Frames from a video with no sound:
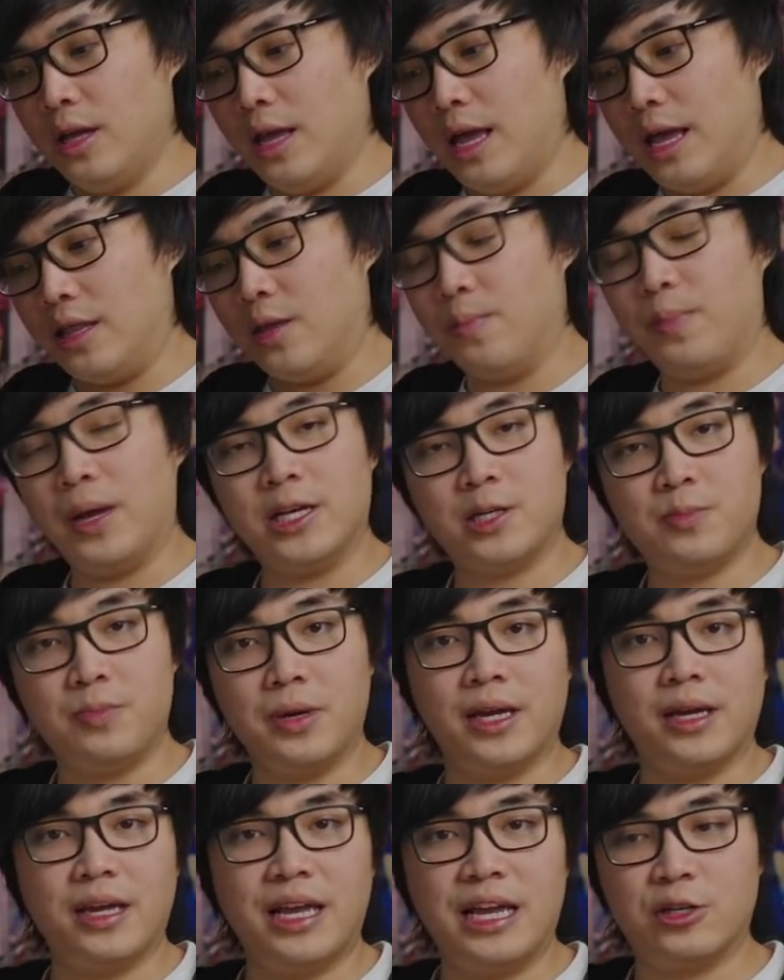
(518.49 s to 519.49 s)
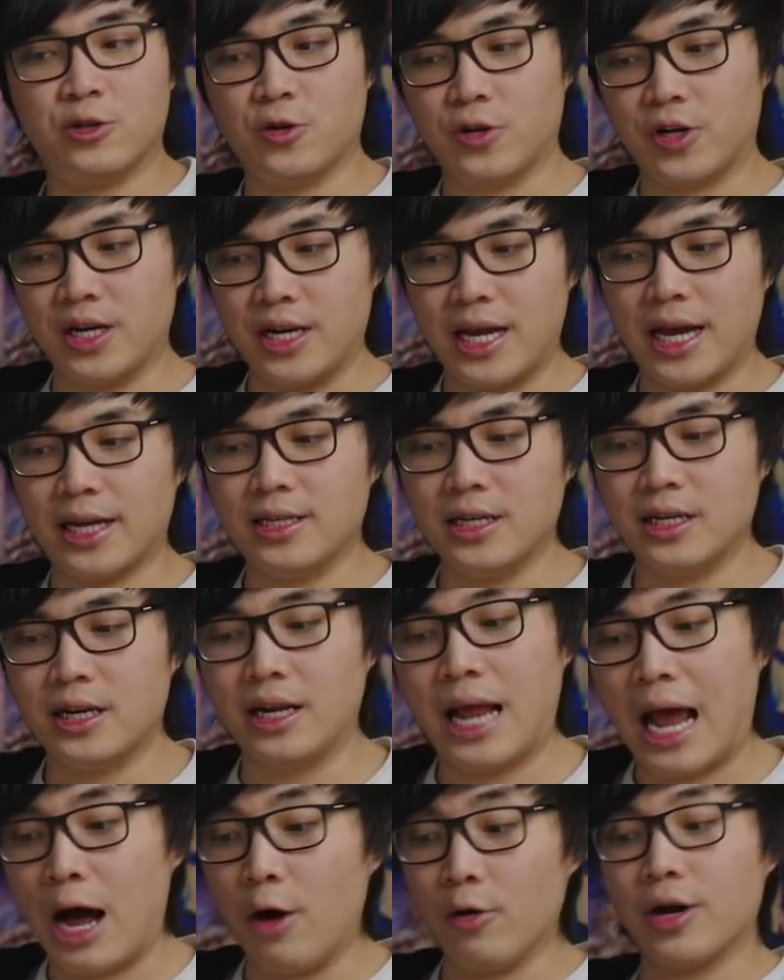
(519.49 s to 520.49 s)
and the base being interconnected
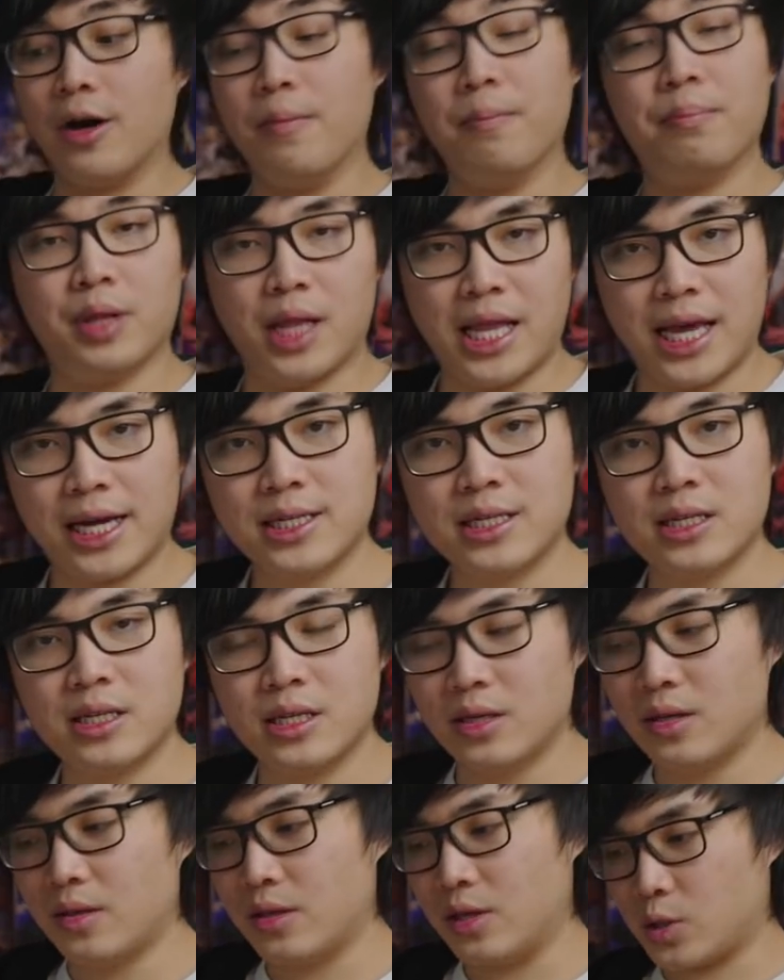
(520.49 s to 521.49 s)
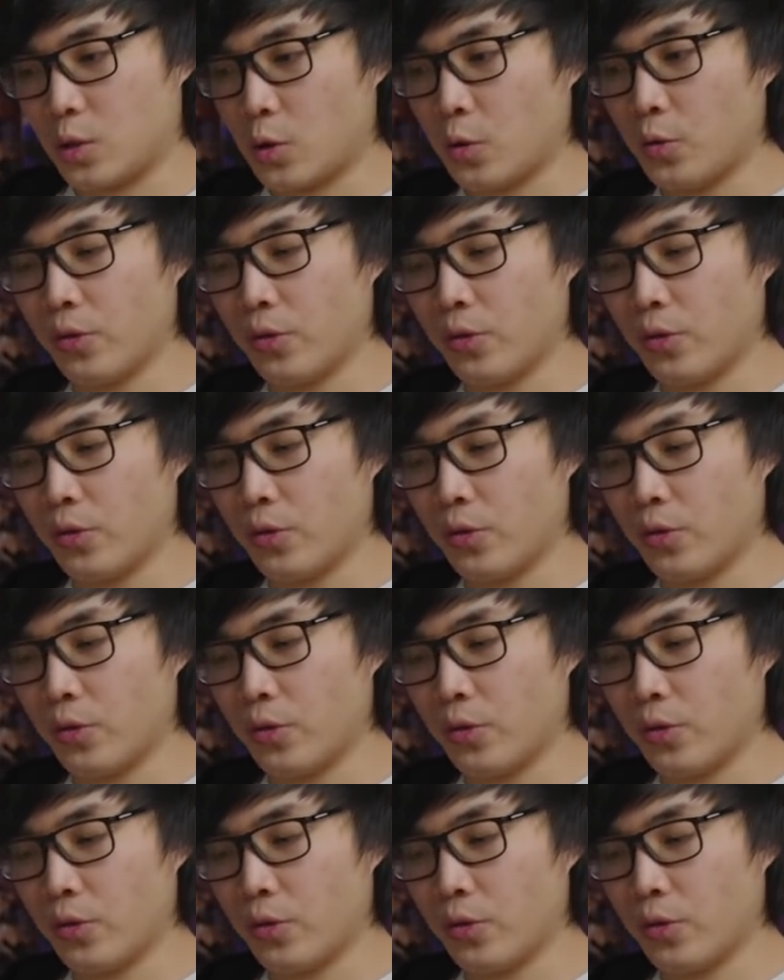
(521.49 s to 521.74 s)
and how complex this whole